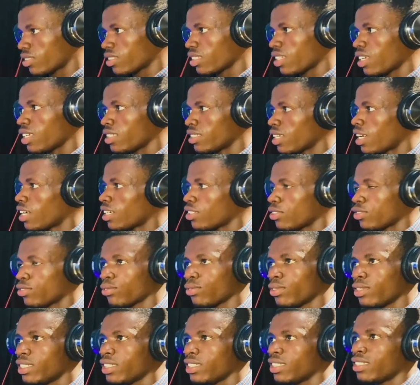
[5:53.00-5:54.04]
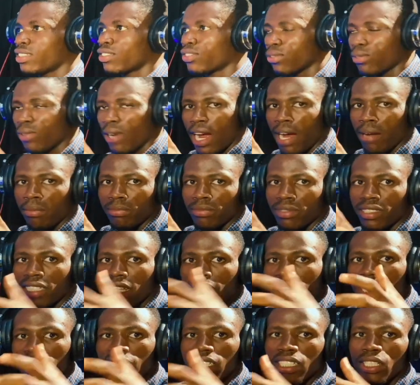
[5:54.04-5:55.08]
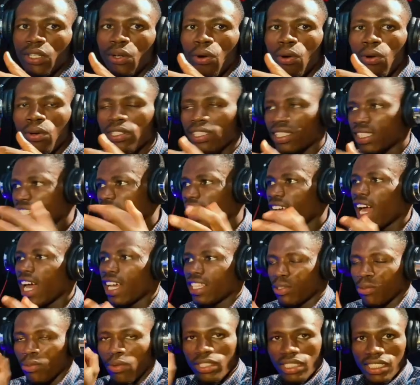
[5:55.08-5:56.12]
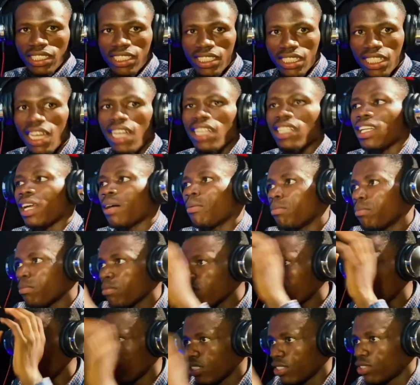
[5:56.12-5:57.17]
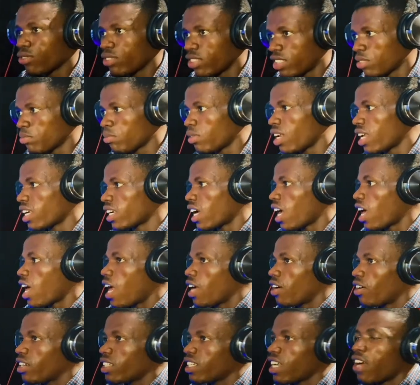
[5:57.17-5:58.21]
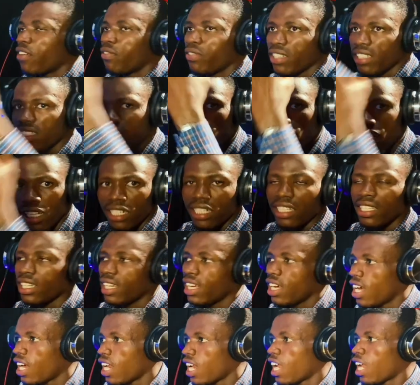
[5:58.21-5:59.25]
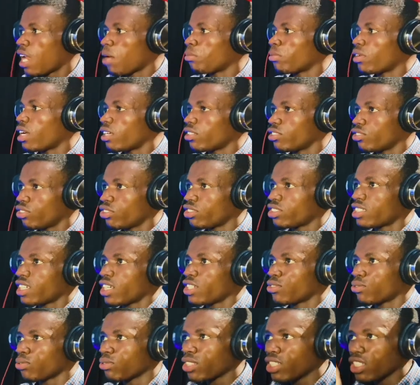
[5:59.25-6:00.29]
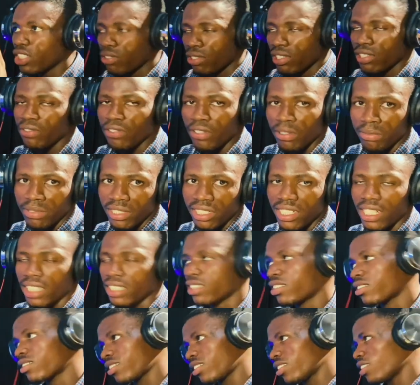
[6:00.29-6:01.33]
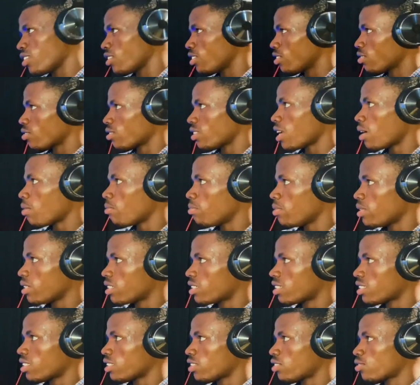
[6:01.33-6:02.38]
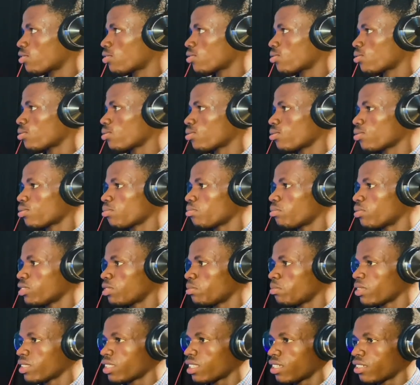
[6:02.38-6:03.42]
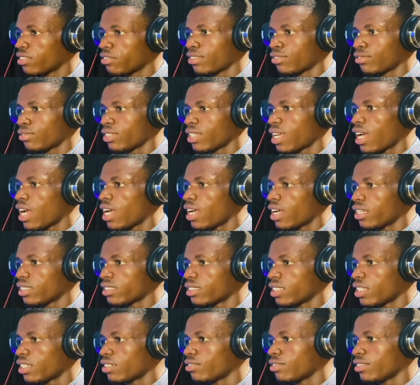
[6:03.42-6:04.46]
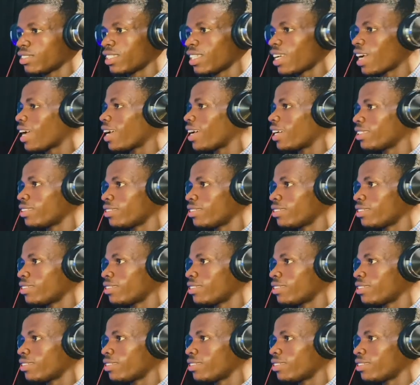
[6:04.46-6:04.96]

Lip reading: exactly. So I'm taking the old snare as one snare and I'm mixing it. So it's more like I already have the snare and I'm now just trying to EQ it from scratch. So that makes it so much better. So the hi-hat now, the hi-hat